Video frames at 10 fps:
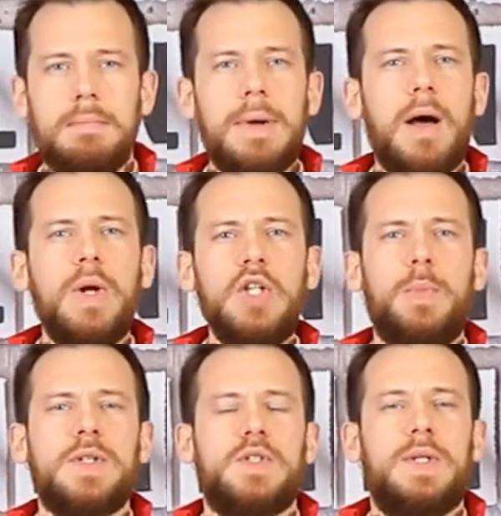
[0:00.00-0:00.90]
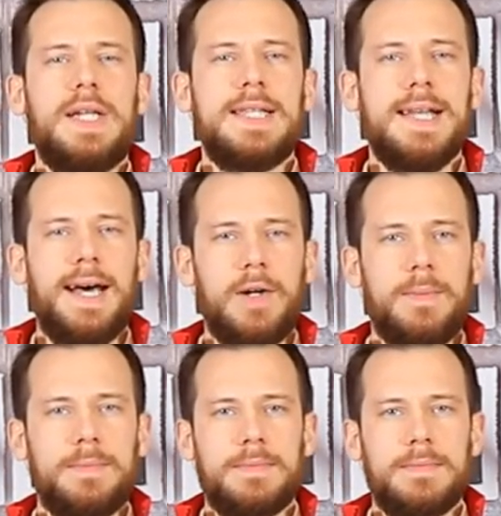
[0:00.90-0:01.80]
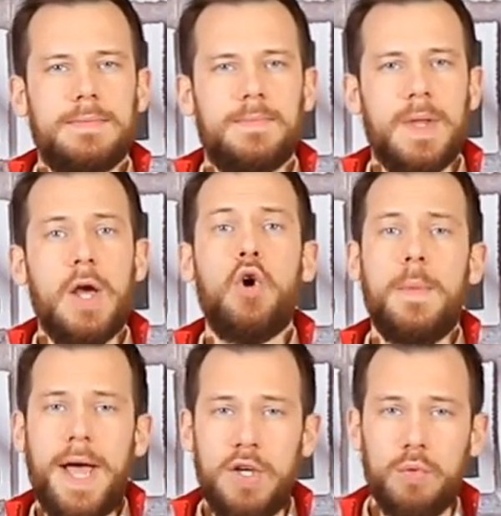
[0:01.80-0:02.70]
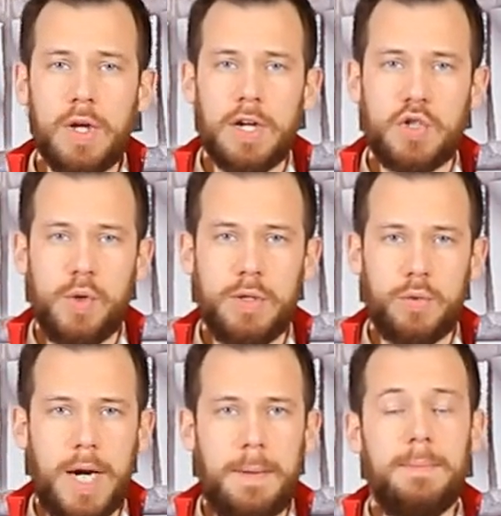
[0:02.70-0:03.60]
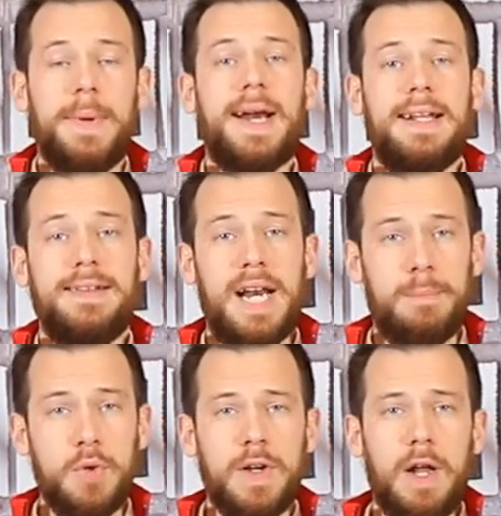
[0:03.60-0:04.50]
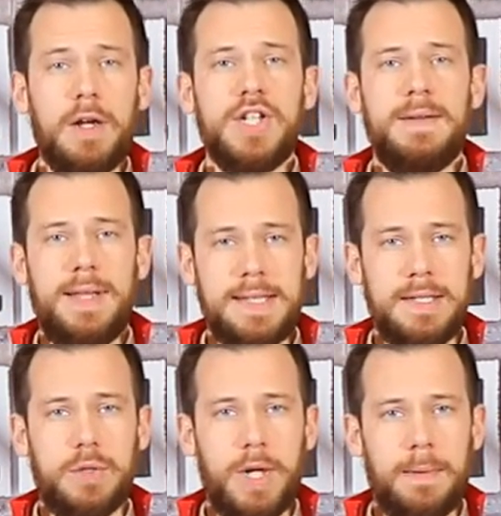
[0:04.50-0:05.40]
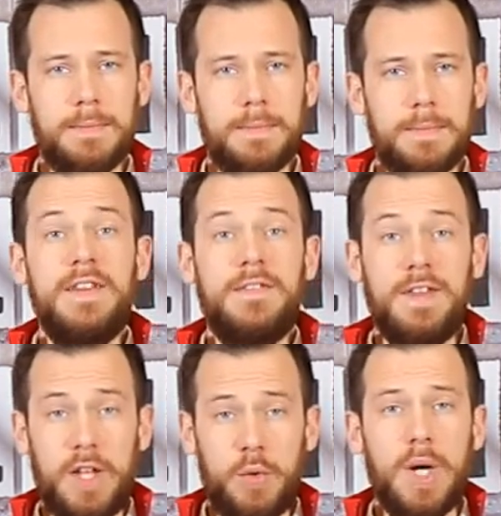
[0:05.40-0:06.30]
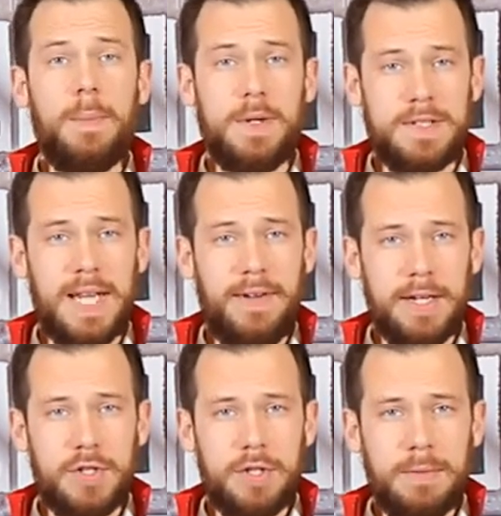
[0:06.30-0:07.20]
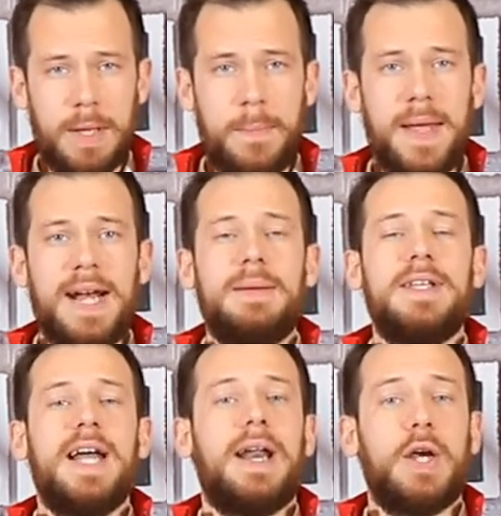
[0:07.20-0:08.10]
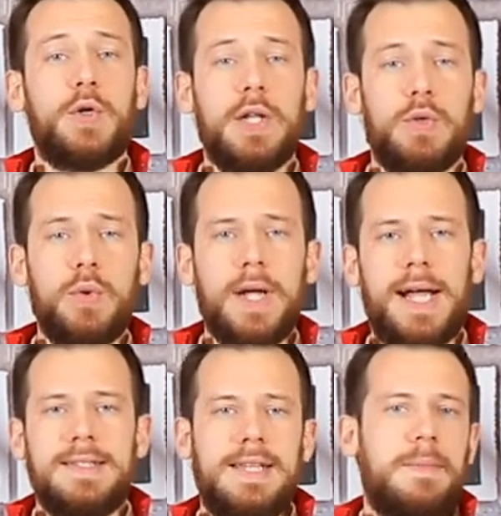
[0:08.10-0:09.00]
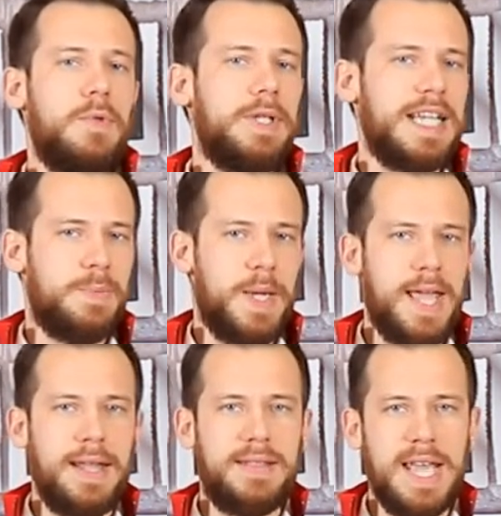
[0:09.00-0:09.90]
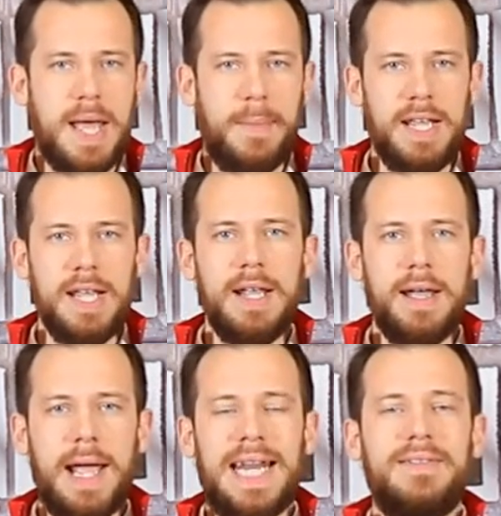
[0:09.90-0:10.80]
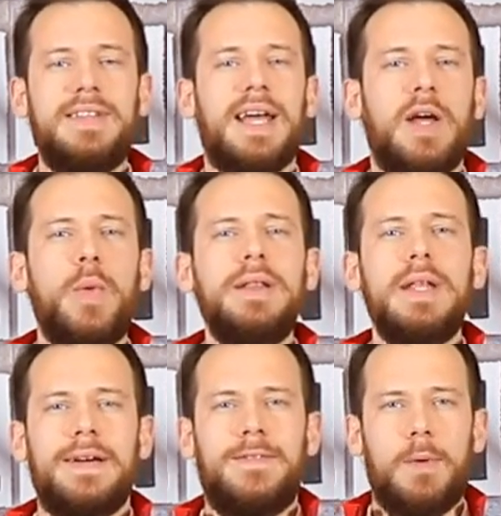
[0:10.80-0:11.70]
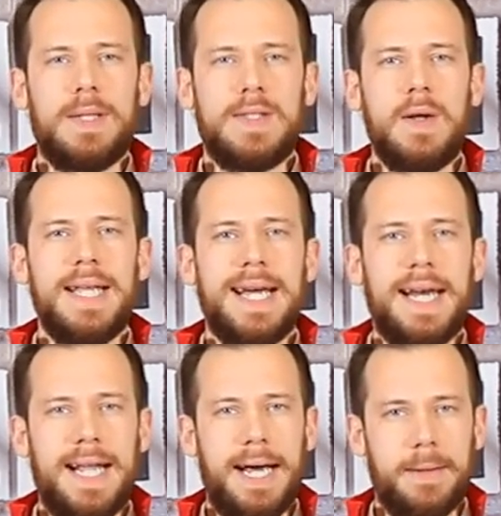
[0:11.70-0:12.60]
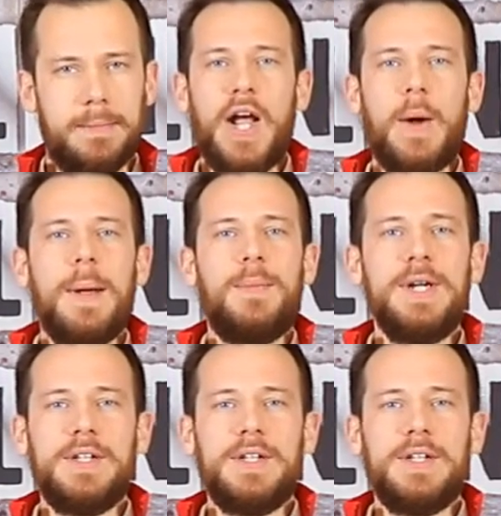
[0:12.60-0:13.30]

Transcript: When can I use it? As an aid to drying to make it faster and safer. During the afterwash finish to remove drippings, for example from rear view mirrors and handles, and therefore to avoid the formation of limescale.